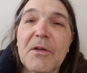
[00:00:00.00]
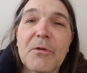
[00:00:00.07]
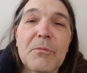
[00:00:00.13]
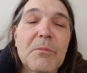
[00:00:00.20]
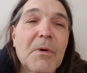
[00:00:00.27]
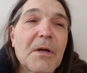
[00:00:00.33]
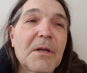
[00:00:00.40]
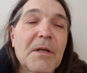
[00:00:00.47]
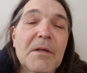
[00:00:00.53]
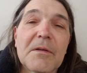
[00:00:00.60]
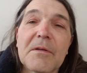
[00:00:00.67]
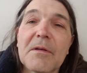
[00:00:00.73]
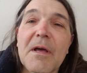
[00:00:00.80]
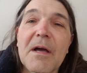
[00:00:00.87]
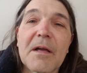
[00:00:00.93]
you money
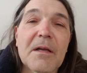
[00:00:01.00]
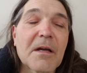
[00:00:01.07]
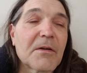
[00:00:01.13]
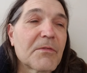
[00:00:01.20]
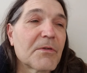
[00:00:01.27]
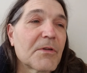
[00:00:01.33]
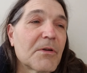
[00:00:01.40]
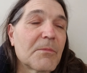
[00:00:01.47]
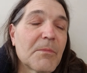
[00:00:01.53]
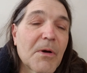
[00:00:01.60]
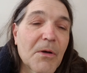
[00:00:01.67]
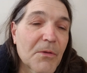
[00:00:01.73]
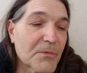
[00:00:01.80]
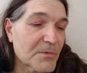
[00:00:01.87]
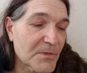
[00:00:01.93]
and not cover their
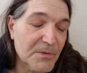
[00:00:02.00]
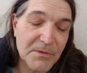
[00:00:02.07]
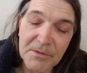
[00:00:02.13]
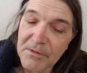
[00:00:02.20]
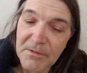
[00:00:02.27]
mouths. And